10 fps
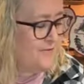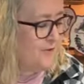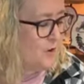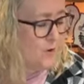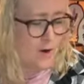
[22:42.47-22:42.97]

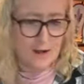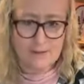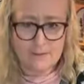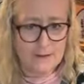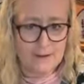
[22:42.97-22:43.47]
Of
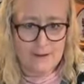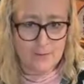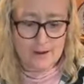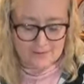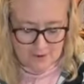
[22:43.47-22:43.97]
course we're going to
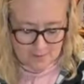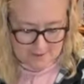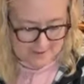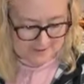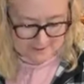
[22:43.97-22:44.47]
do buffalo
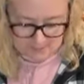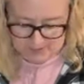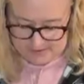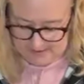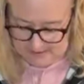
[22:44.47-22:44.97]
plaid,
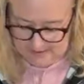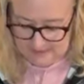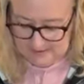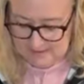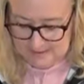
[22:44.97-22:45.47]
Kimberly.
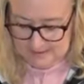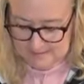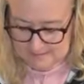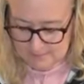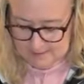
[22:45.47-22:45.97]

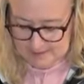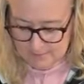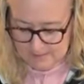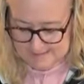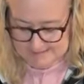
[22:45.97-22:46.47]
It is a
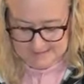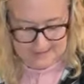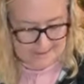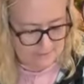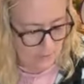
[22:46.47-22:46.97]
black and white
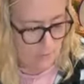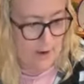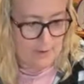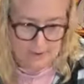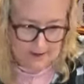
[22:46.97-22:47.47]
sign.
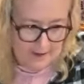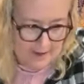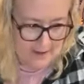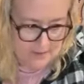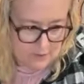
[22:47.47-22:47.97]
Why would I
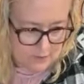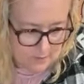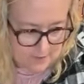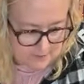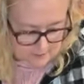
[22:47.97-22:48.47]
not do
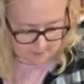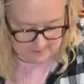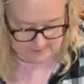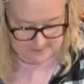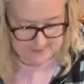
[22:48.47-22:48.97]
buffalo
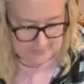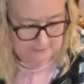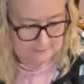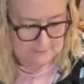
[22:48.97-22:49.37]
plaid?